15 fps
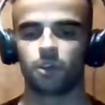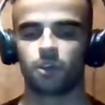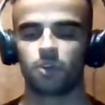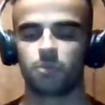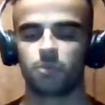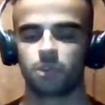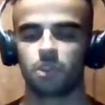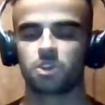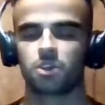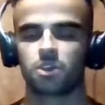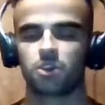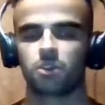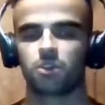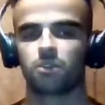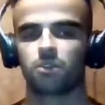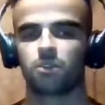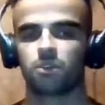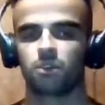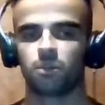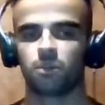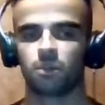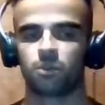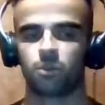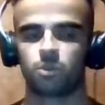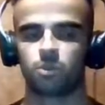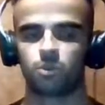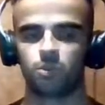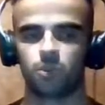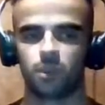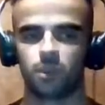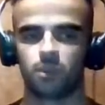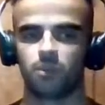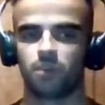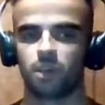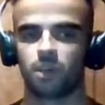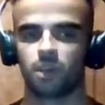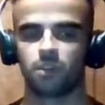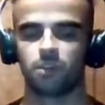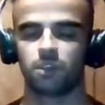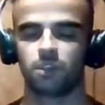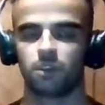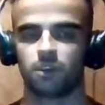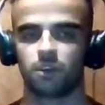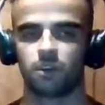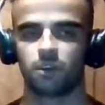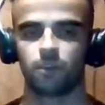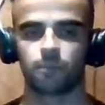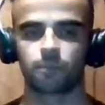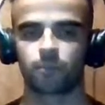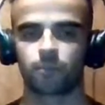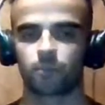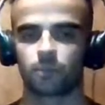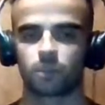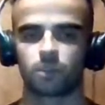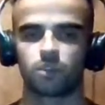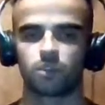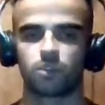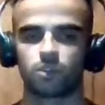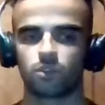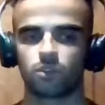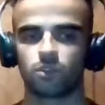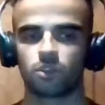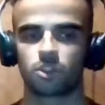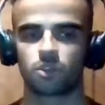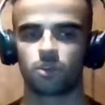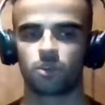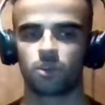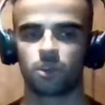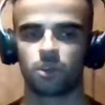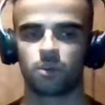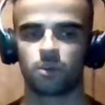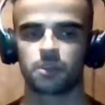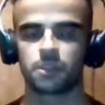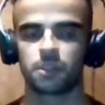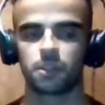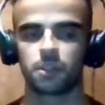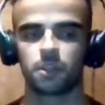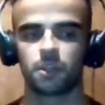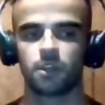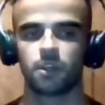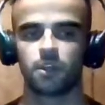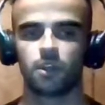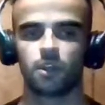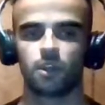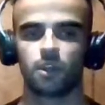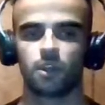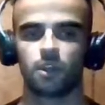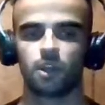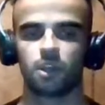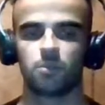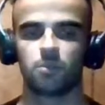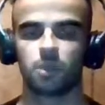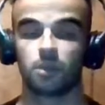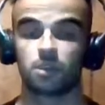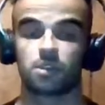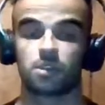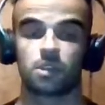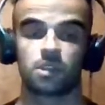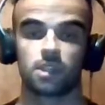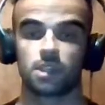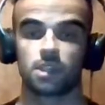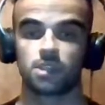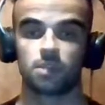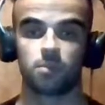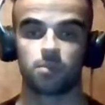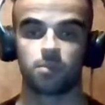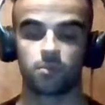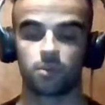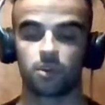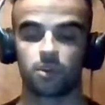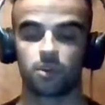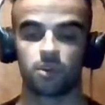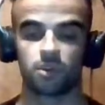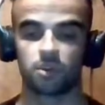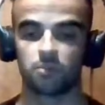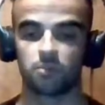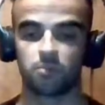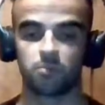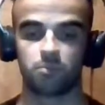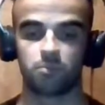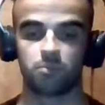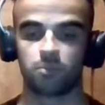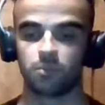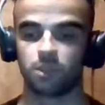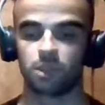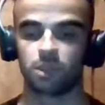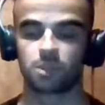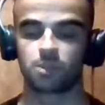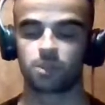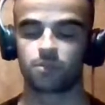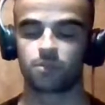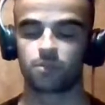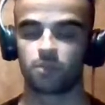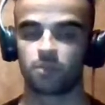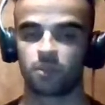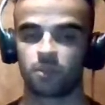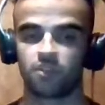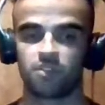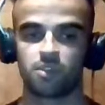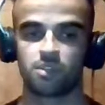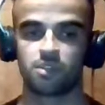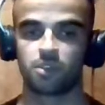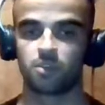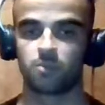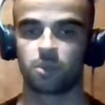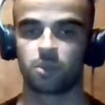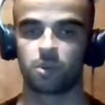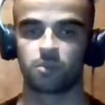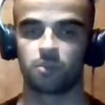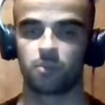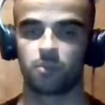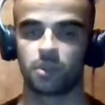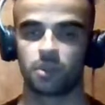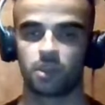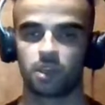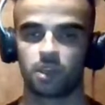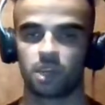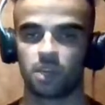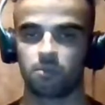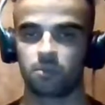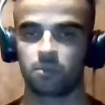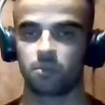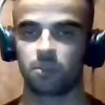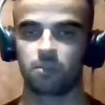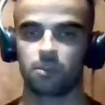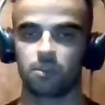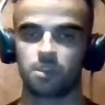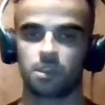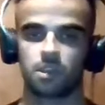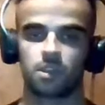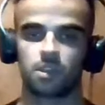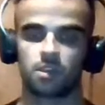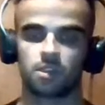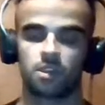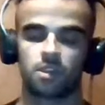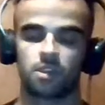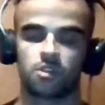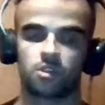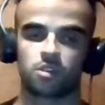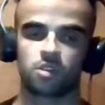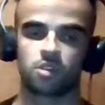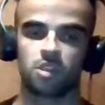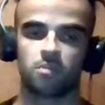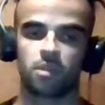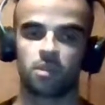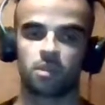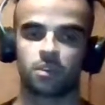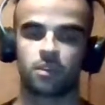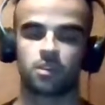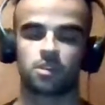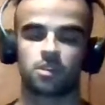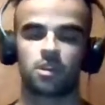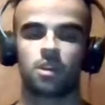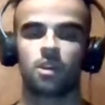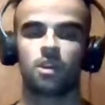competition, which would be held in Shkodër, in our city, because, as I said before, youngsters from every single part of Albania came from different cities. They just emailed us.